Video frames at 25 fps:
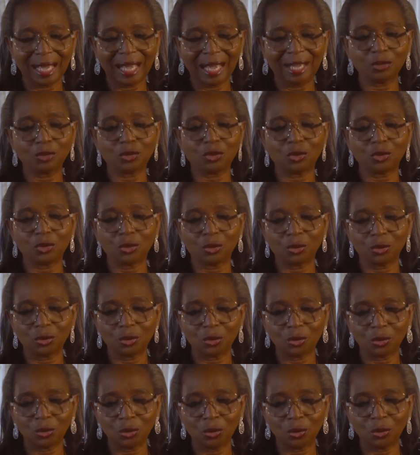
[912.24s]
as
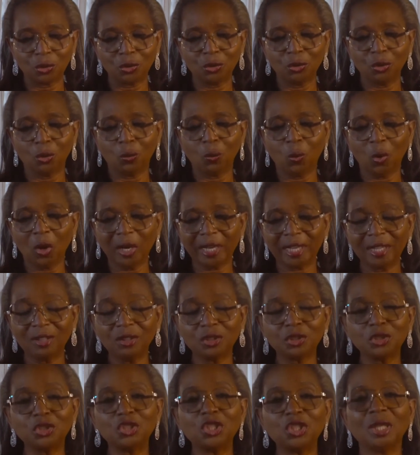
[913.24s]
you're
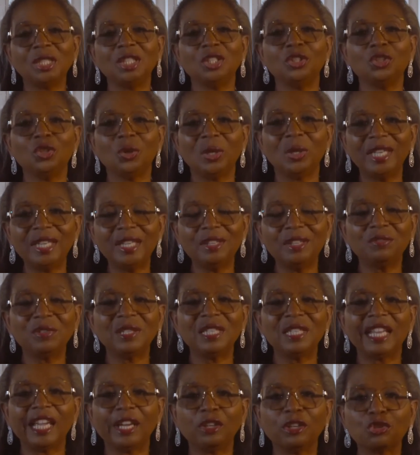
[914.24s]
walking the journey, you're
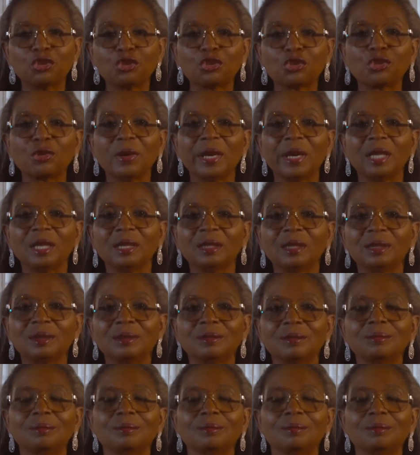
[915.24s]
leaving a trail.